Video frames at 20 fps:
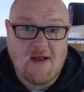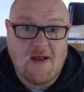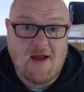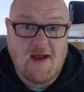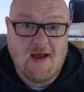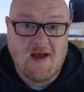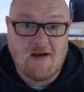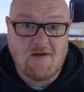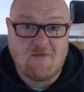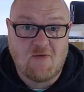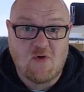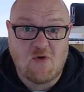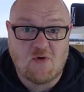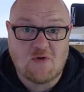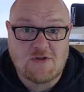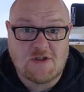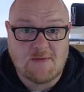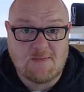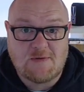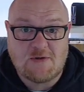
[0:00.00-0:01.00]
and of
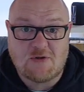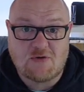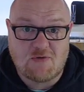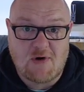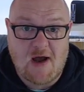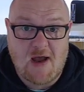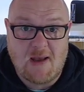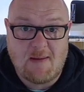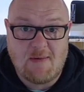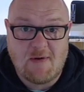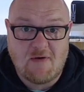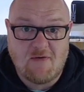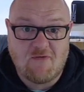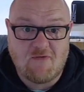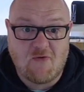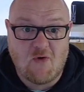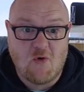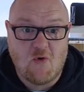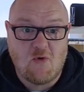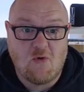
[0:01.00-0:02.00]
course subscribe
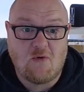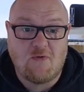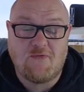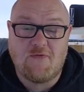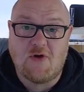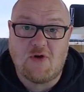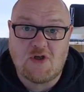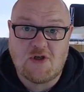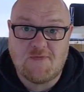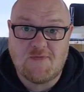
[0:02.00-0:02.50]
for all future